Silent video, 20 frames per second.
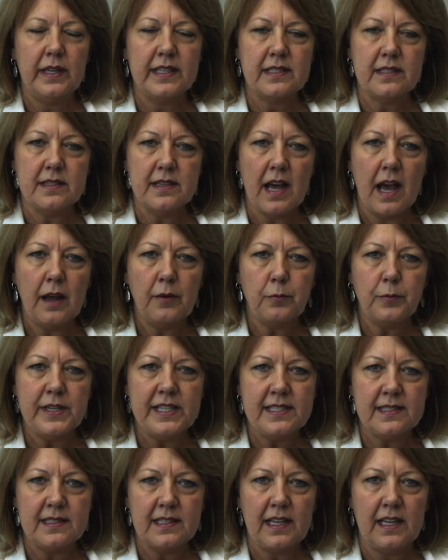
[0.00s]
has not
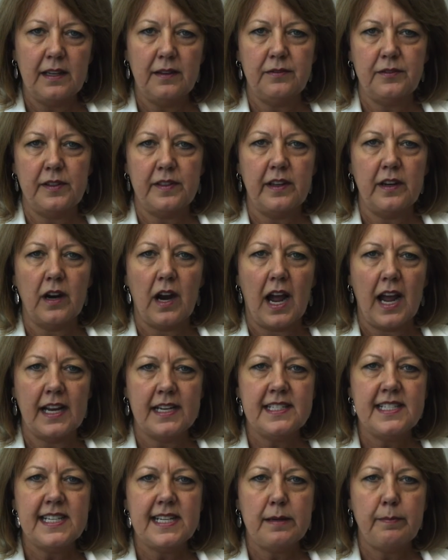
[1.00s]
received their
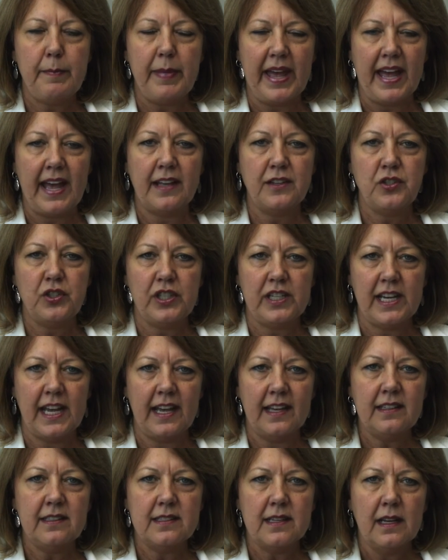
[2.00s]
ID badge
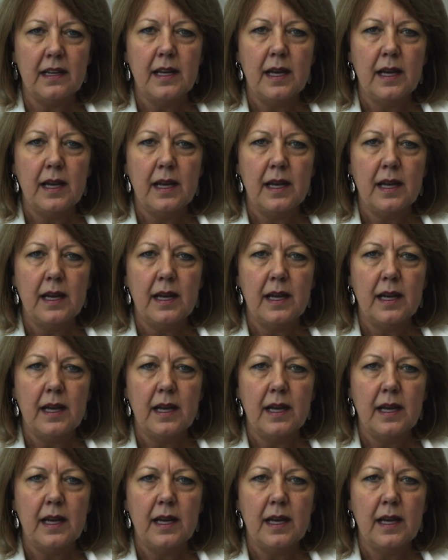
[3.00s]
yet,